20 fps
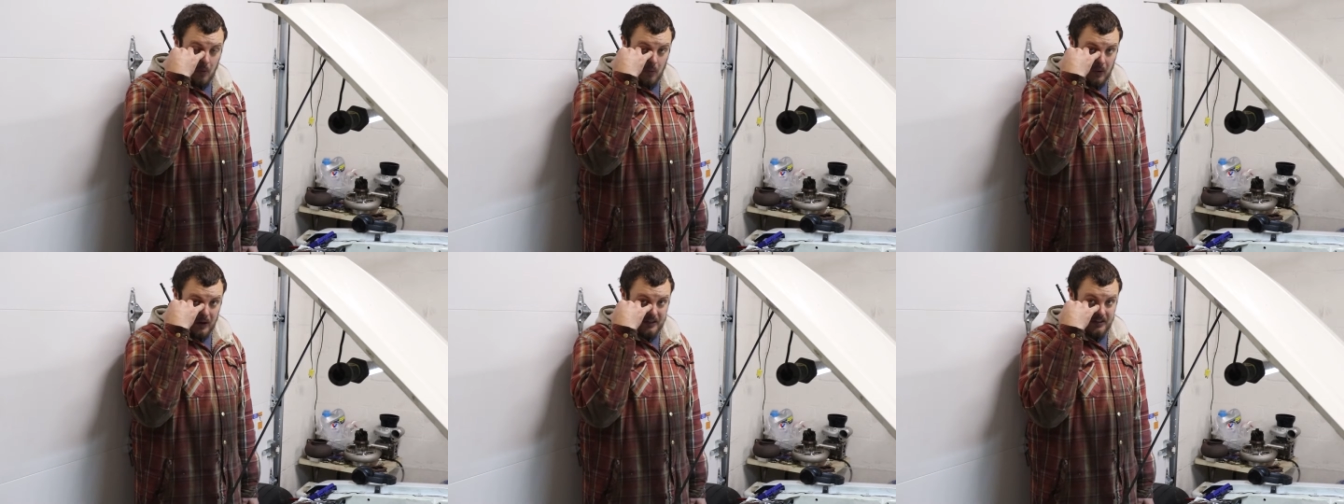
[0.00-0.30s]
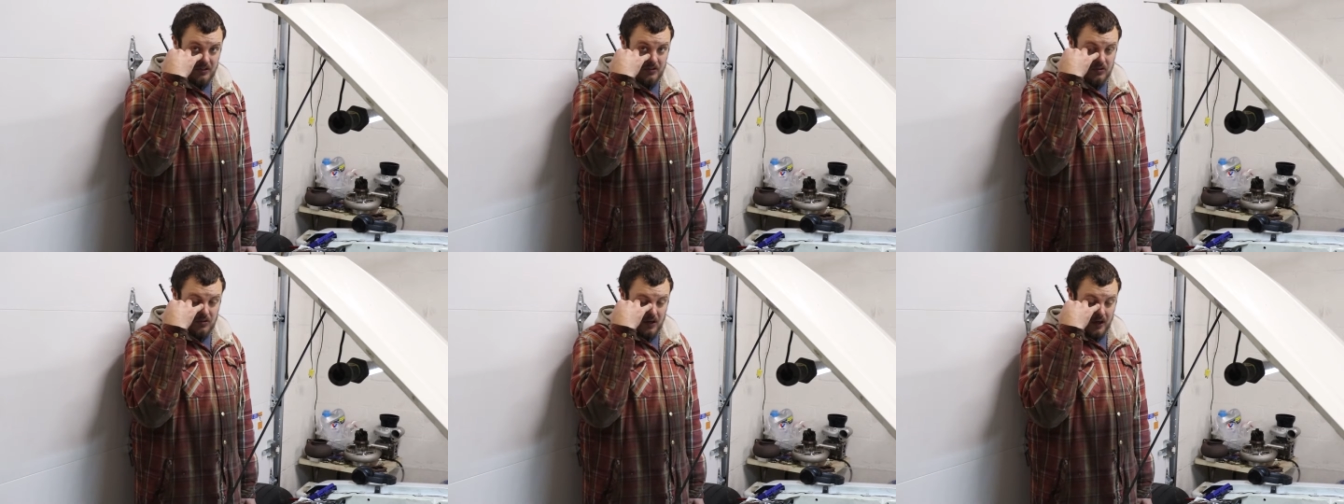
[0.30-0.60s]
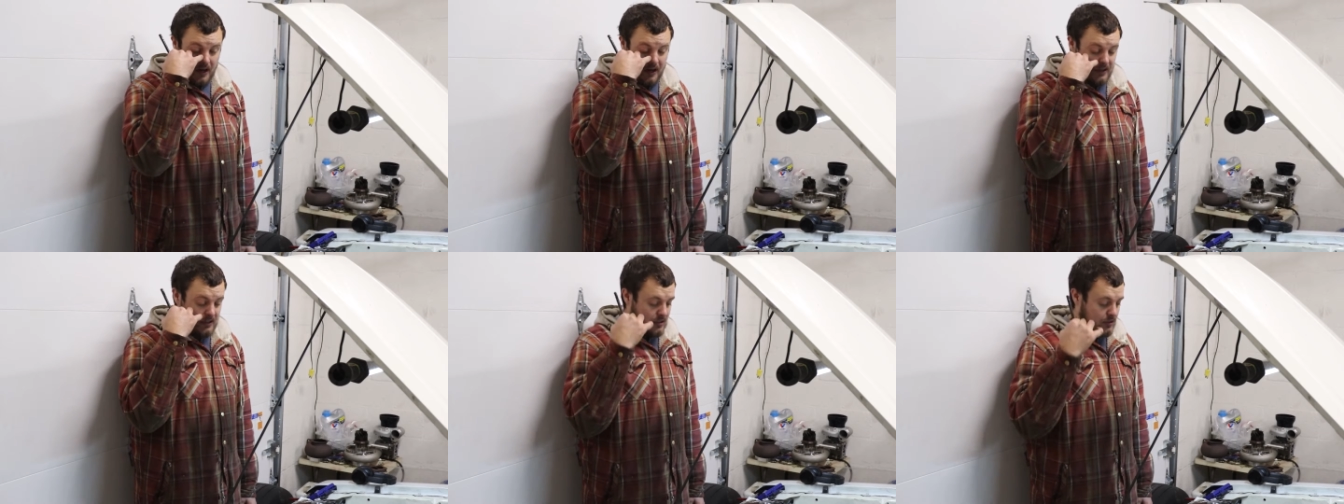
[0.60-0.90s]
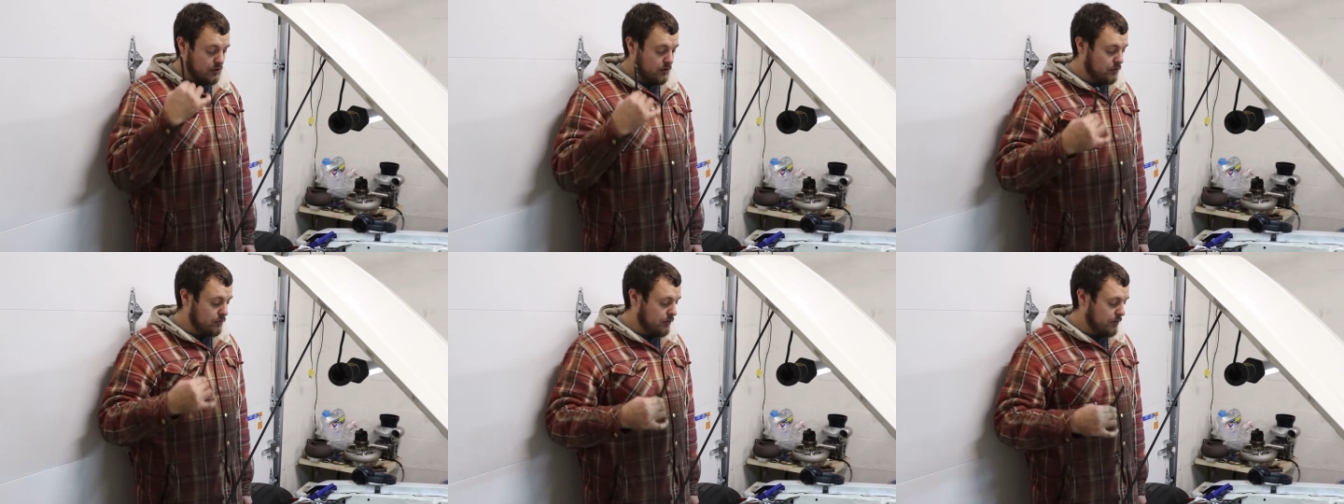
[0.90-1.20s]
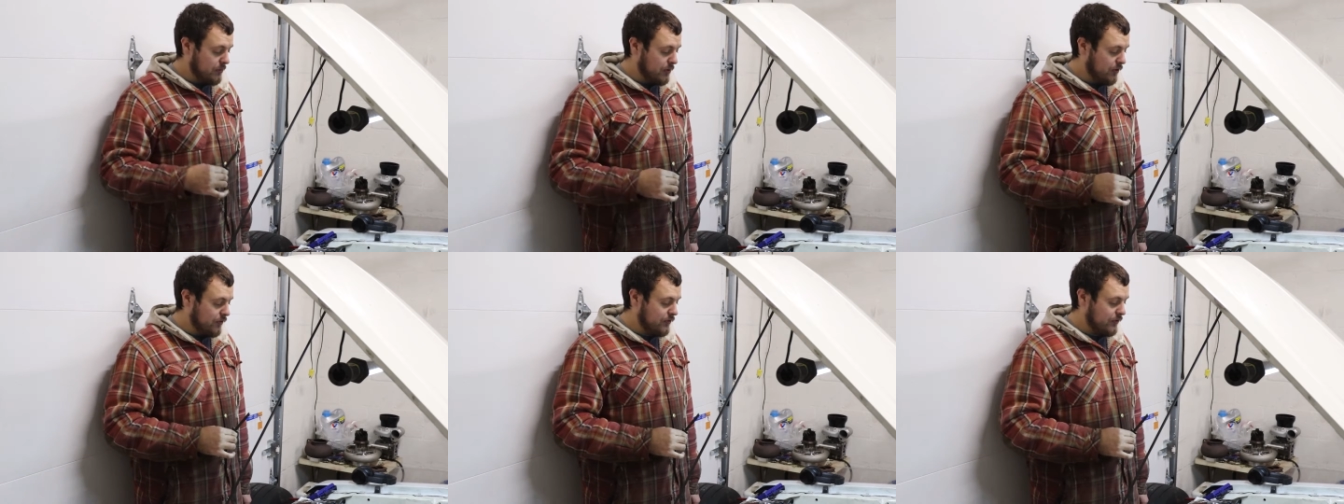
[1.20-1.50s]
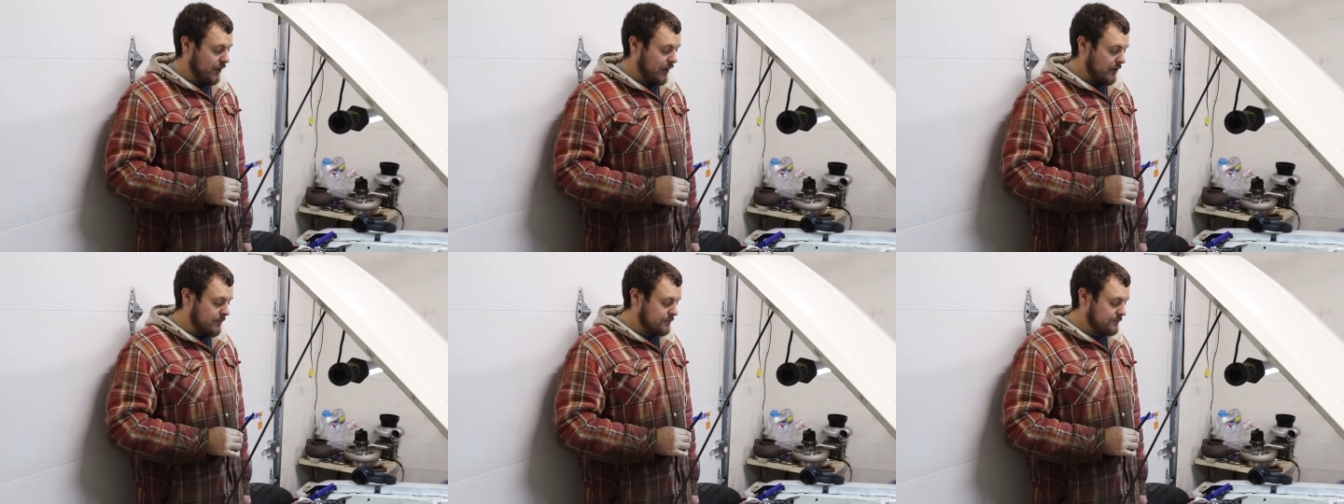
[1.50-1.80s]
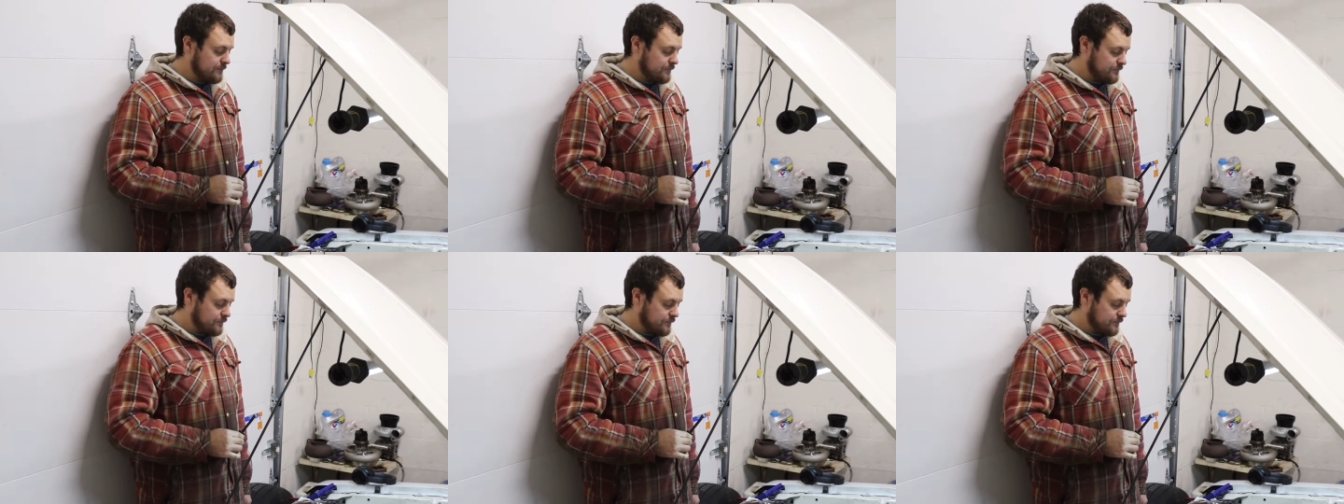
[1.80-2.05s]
when you try to remove them.